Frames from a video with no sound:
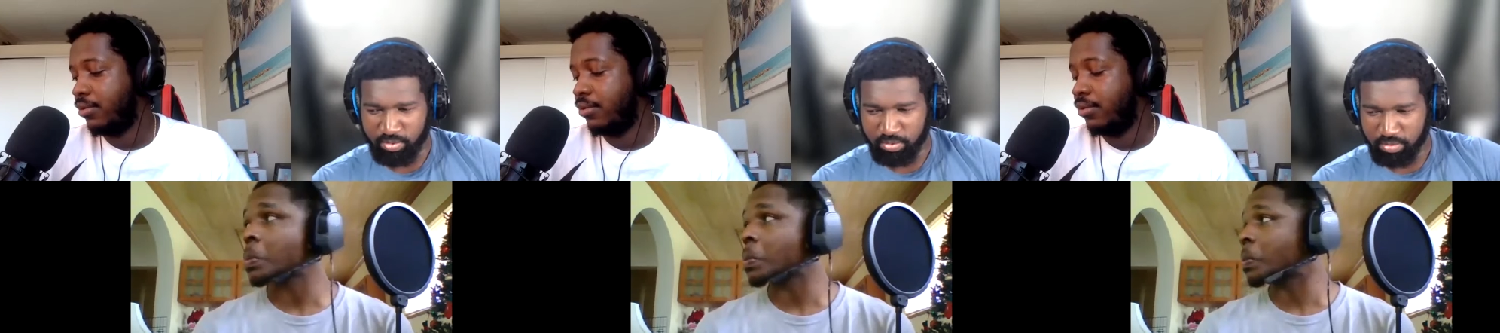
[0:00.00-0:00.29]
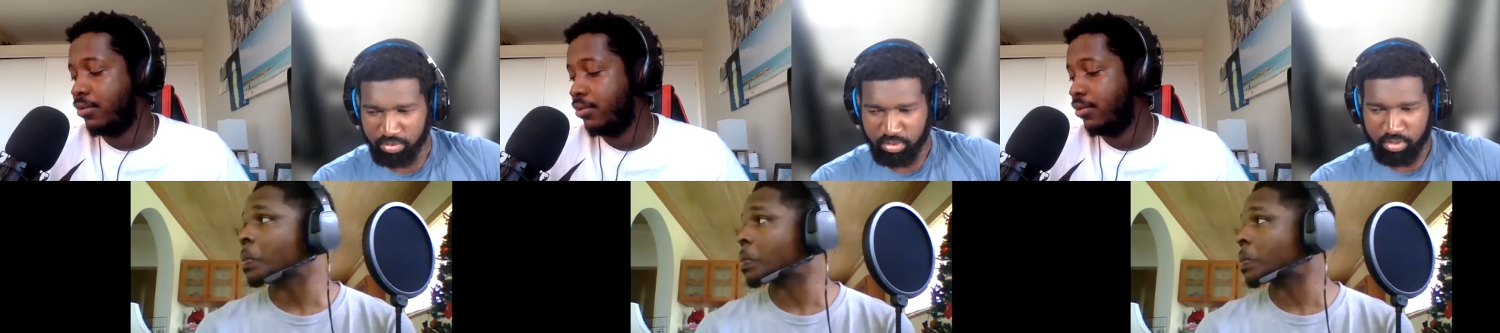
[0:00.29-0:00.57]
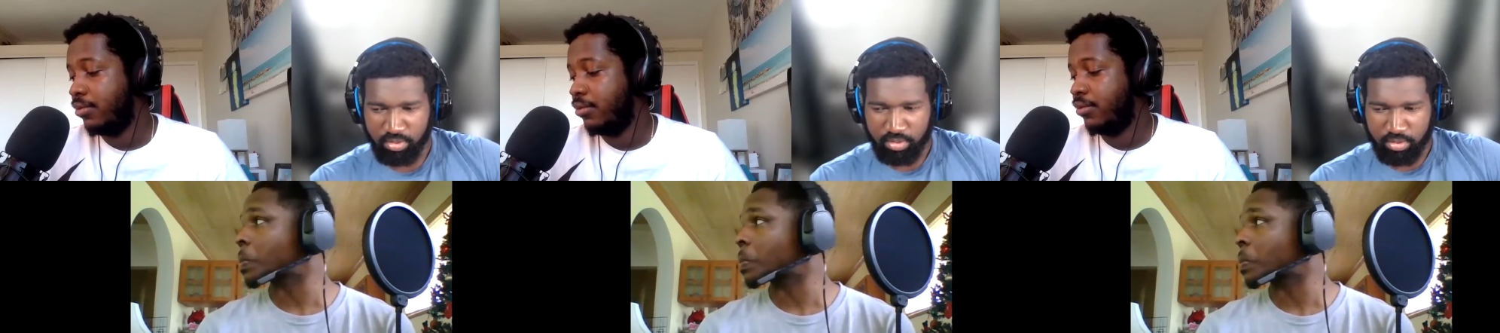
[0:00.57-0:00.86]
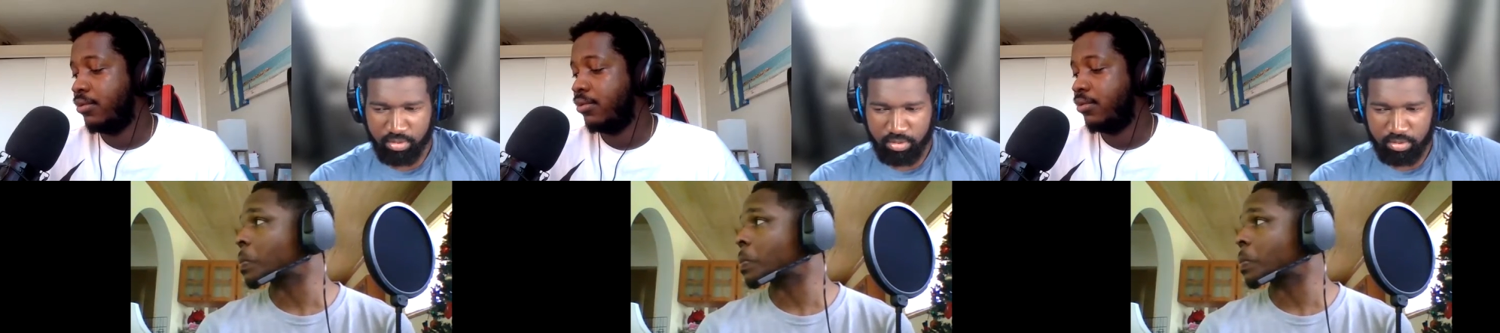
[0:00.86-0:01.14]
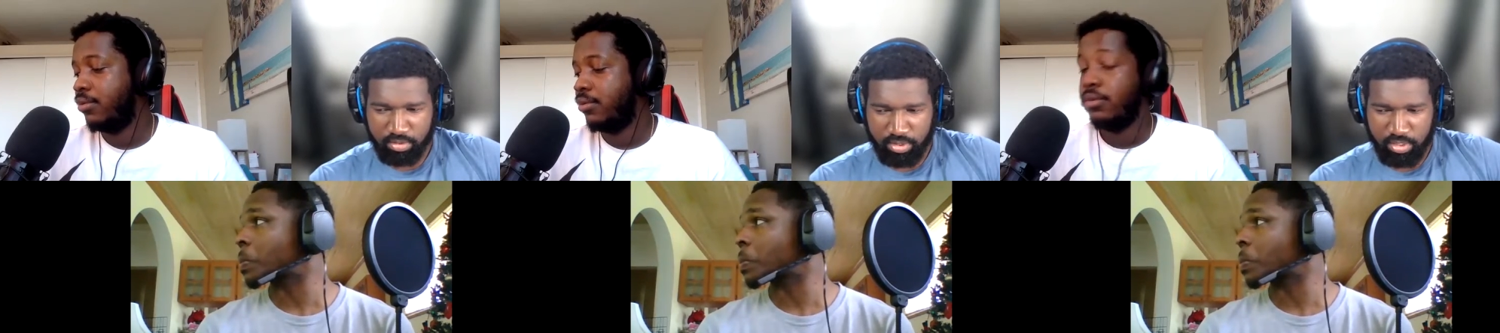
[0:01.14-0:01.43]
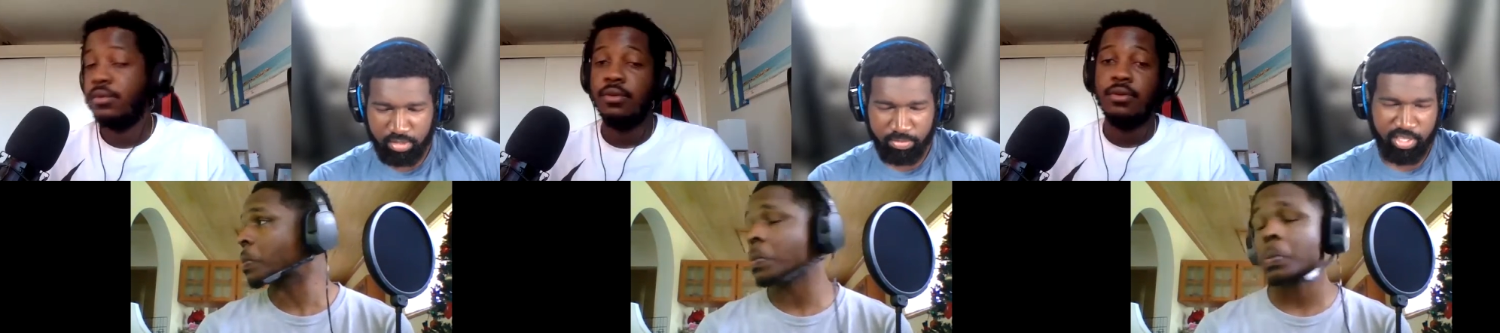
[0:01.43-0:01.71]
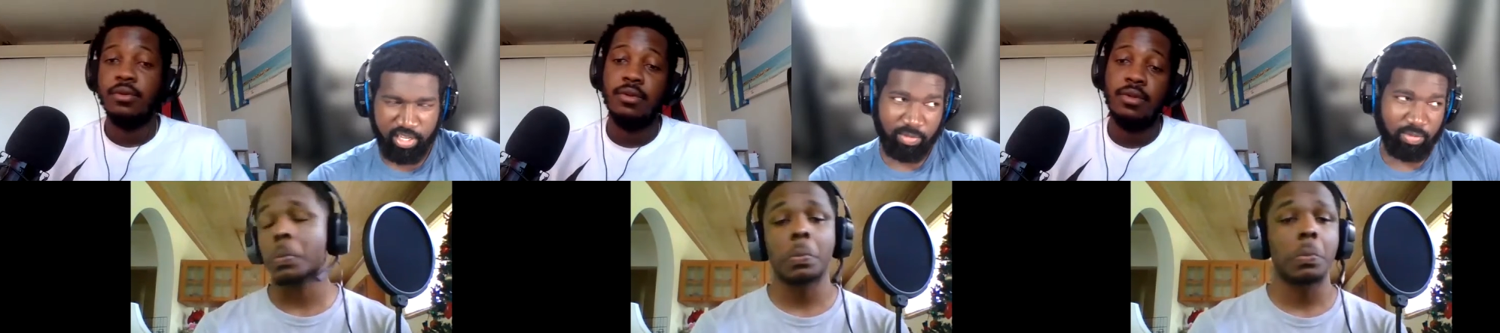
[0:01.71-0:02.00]
Speaker 1: two. He didn't
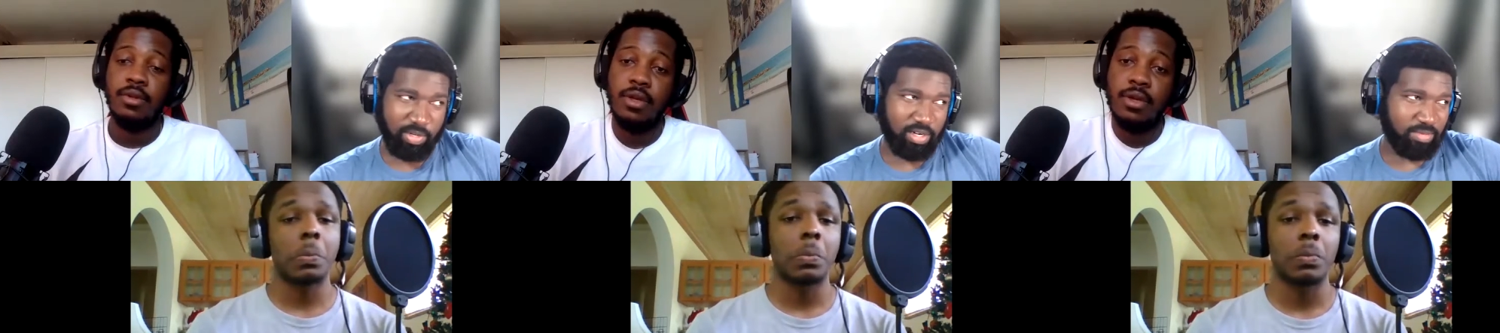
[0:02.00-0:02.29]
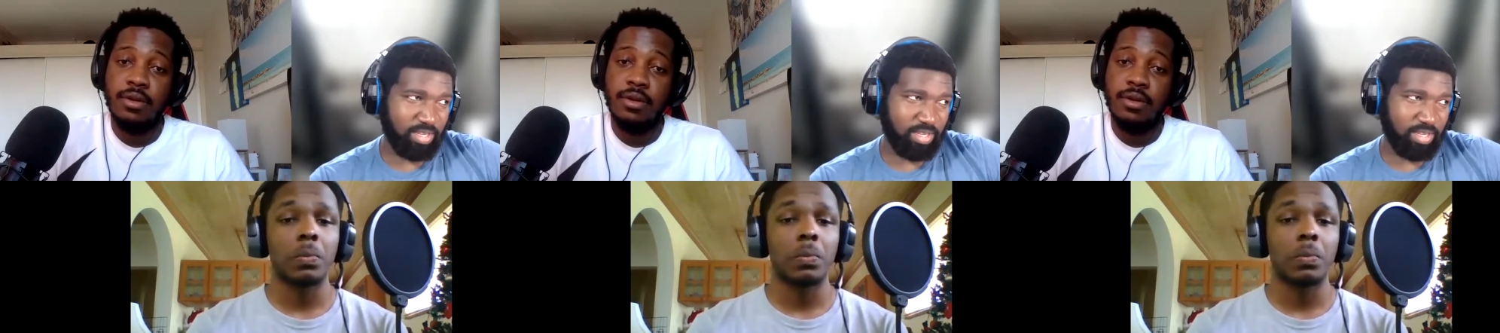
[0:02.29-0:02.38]
play game yeah, one. Yeah. I